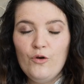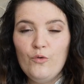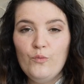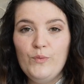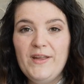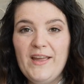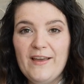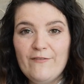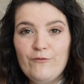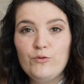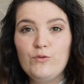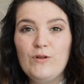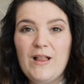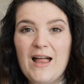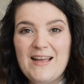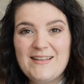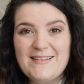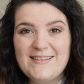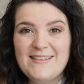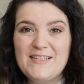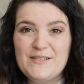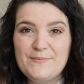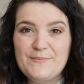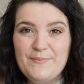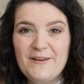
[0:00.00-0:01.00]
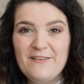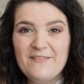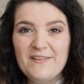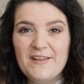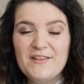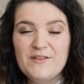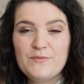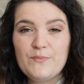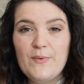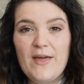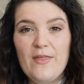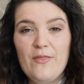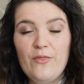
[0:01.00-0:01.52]
We have all had an
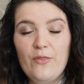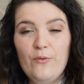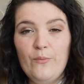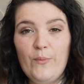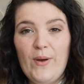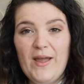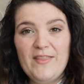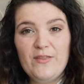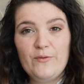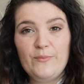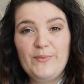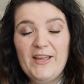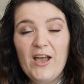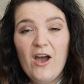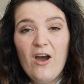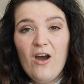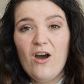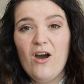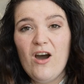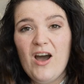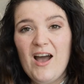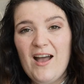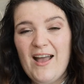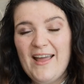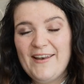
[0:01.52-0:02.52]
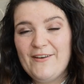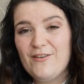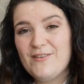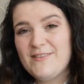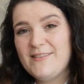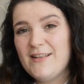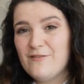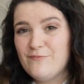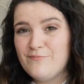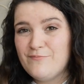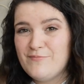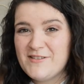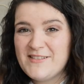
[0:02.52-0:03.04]
experience where the way that we are and our
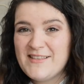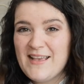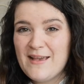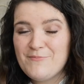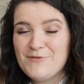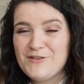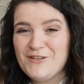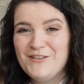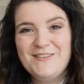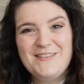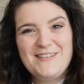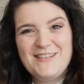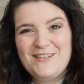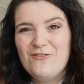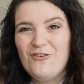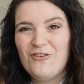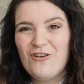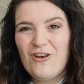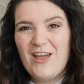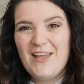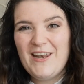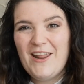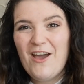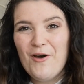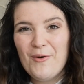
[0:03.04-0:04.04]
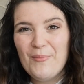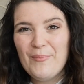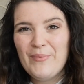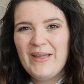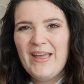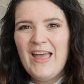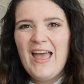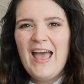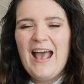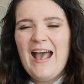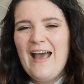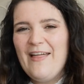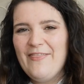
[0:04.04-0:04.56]
self-perception did not line up,
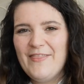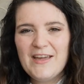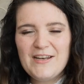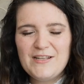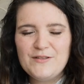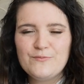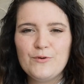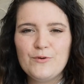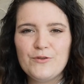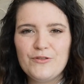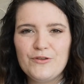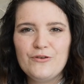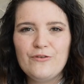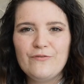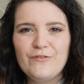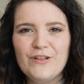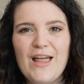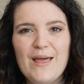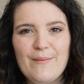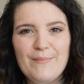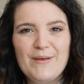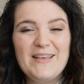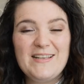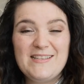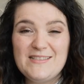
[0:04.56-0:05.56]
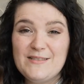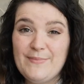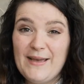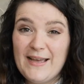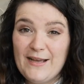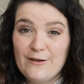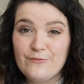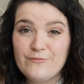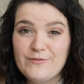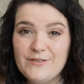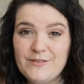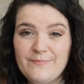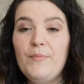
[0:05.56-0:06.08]
and that is what the novel Emma is
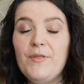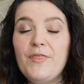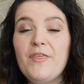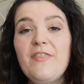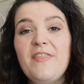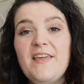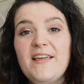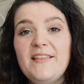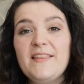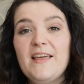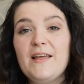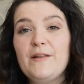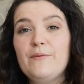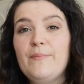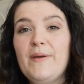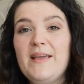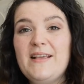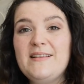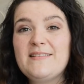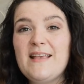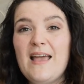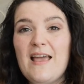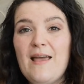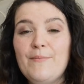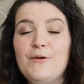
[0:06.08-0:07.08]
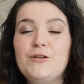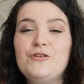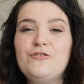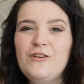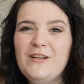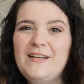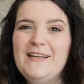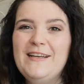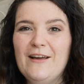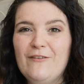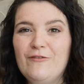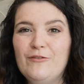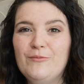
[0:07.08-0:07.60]
about. But the thing that makes Emma
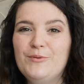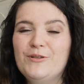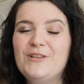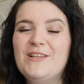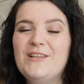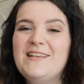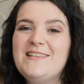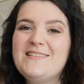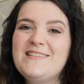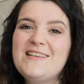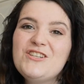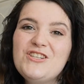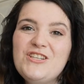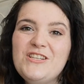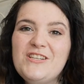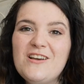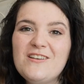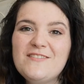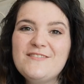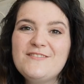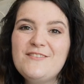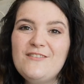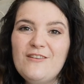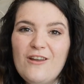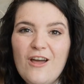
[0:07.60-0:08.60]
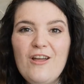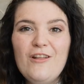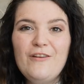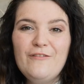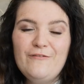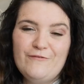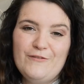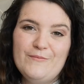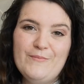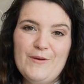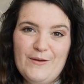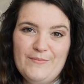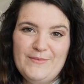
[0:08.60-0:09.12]
truly lovable is that she does learn
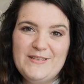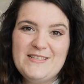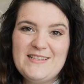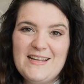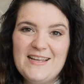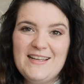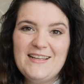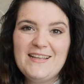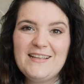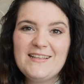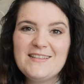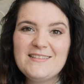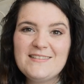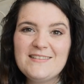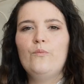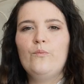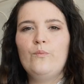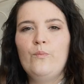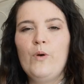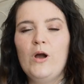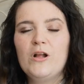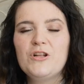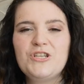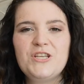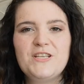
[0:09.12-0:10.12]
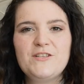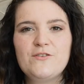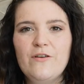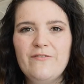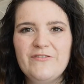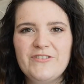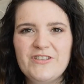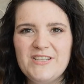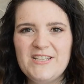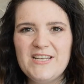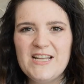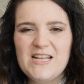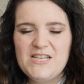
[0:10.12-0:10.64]
from her mistakes. While she's
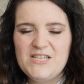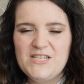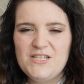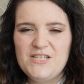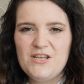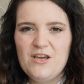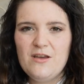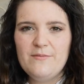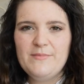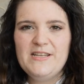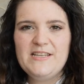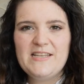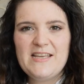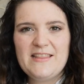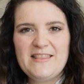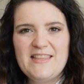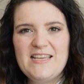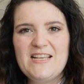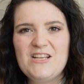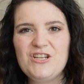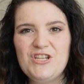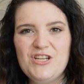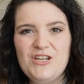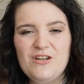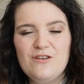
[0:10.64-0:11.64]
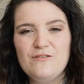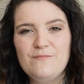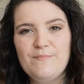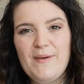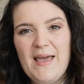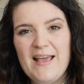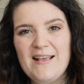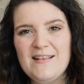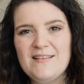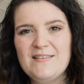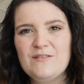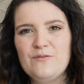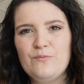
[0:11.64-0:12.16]
confident and determined and thinks she knows
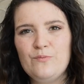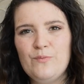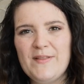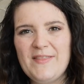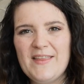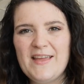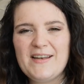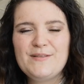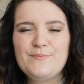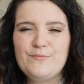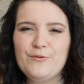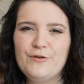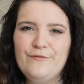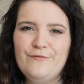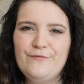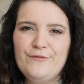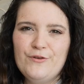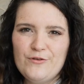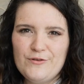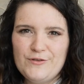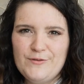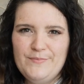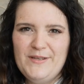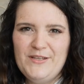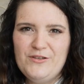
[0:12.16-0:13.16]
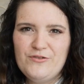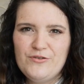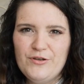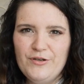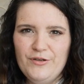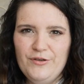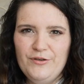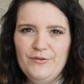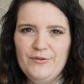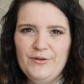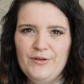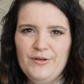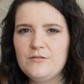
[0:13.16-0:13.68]
best, when that is proved not to be
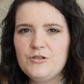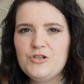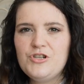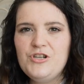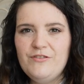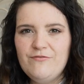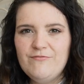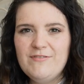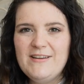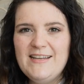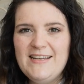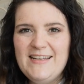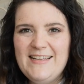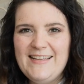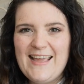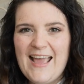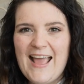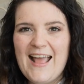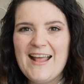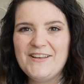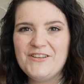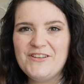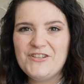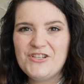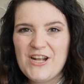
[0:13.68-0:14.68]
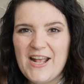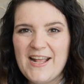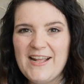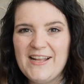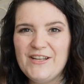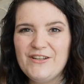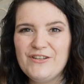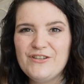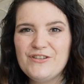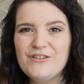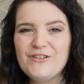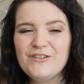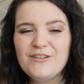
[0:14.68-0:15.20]
true, she really can
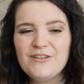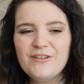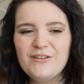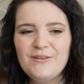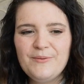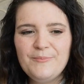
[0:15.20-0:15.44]
change.